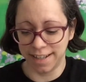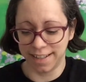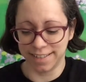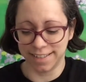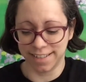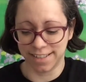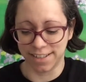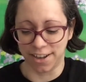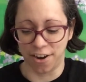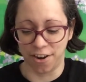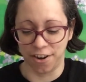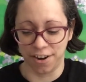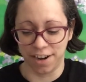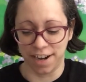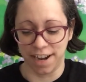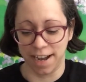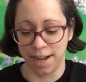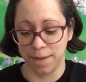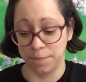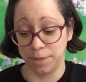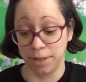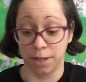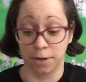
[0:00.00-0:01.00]
Sorry,
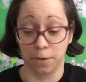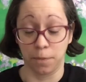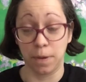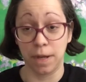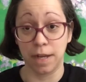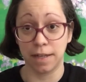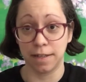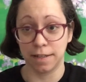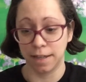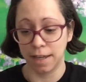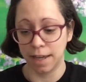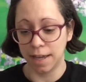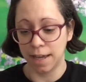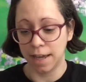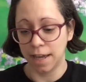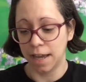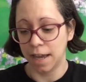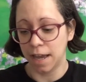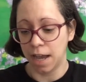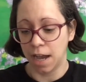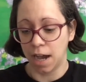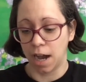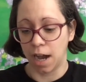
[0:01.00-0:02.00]
I'm like, what?
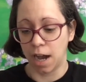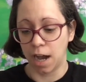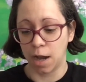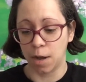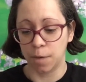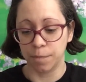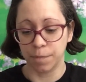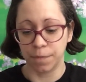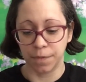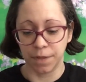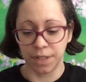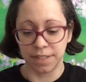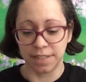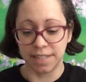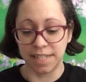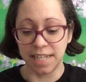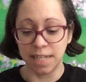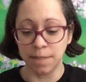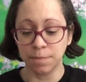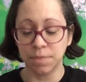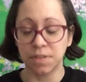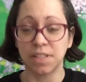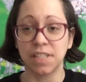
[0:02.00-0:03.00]

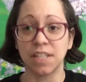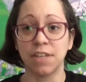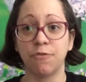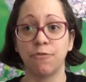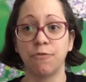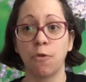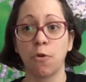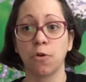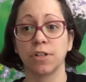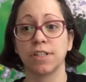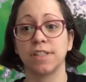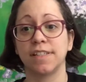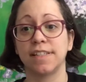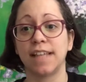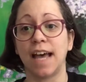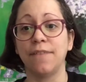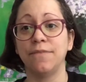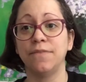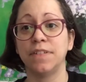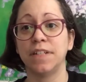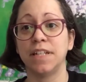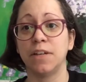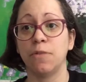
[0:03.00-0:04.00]
DMC
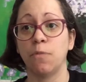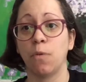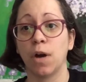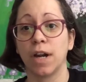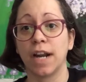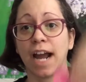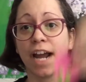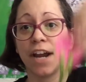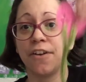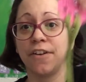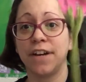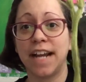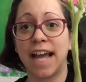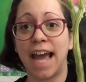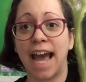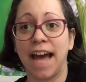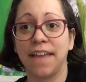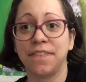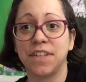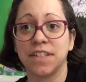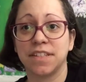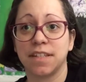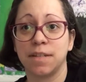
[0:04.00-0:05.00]
471, I already
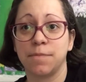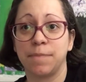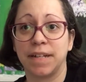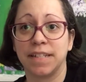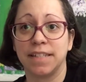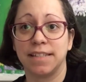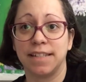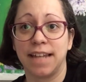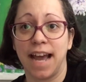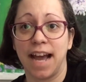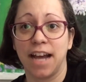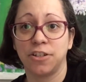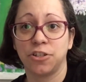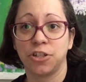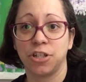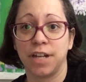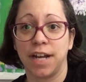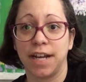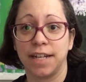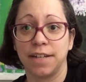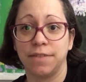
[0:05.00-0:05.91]
had this in my stash, and